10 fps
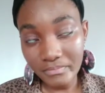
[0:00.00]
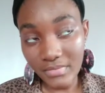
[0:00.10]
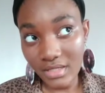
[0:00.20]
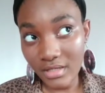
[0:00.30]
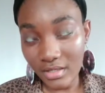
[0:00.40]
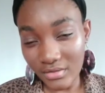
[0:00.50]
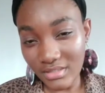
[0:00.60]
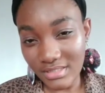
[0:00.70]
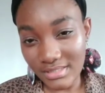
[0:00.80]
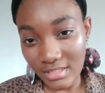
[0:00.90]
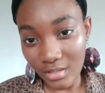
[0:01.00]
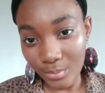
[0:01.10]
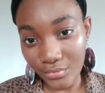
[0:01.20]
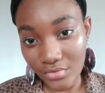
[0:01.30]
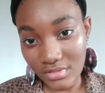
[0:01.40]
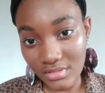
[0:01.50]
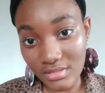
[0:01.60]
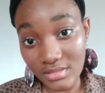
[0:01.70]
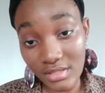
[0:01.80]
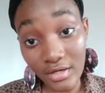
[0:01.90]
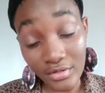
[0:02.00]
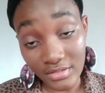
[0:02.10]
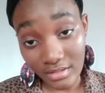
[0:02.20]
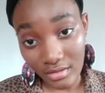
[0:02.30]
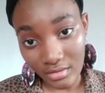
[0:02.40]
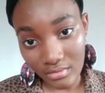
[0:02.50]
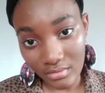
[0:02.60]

A healthy scalp produces healthy hair.